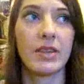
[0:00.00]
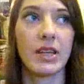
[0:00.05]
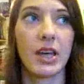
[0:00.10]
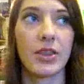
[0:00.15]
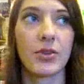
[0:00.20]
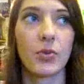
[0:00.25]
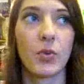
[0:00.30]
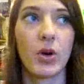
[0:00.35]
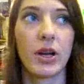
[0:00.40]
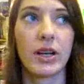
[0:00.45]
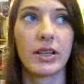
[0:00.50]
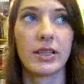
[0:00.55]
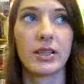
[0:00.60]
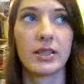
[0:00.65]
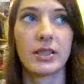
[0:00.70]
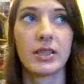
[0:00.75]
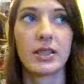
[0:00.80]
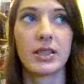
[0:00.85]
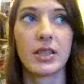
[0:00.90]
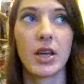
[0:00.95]
The other
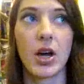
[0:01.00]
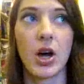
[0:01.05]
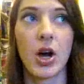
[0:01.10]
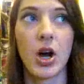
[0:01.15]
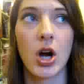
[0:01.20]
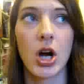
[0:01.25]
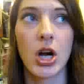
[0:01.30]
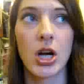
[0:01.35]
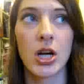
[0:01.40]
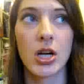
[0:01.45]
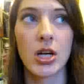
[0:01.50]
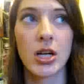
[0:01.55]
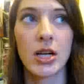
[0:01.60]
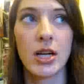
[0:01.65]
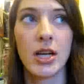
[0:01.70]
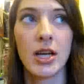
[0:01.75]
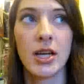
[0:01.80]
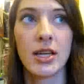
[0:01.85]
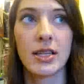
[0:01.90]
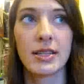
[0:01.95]
ones are
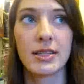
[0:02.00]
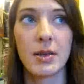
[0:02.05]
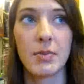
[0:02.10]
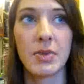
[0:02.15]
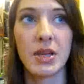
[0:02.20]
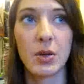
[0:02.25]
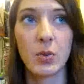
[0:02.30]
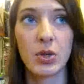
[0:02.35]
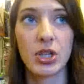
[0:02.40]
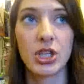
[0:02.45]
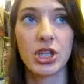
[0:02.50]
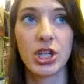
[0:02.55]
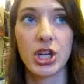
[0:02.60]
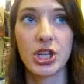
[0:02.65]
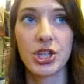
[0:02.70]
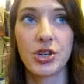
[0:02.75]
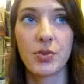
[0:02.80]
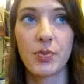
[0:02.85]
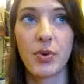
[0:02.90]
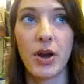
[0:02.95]
something with
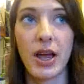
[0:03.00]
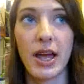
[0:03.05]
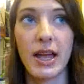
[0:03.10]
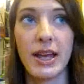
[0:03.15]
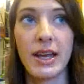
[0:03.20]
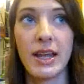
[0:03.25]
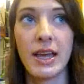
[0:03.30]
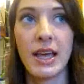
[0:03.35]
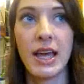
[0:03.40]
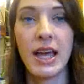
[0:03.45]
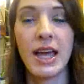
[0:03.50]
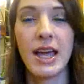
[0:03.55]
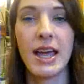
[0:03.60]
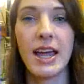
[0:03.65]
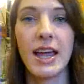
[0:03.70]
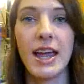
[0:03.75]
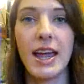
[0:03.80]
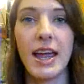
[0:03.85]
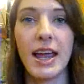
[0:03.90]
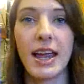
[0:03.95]
gingerbread,
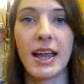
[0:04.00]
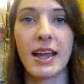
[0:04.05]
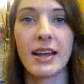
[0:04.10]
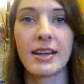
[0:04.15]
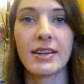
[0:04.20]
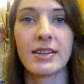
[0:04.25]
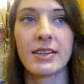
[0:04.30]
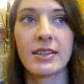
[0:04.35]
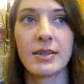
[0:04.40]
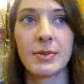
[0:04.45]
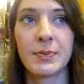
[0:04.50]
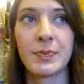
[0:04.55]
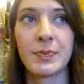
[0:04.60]
and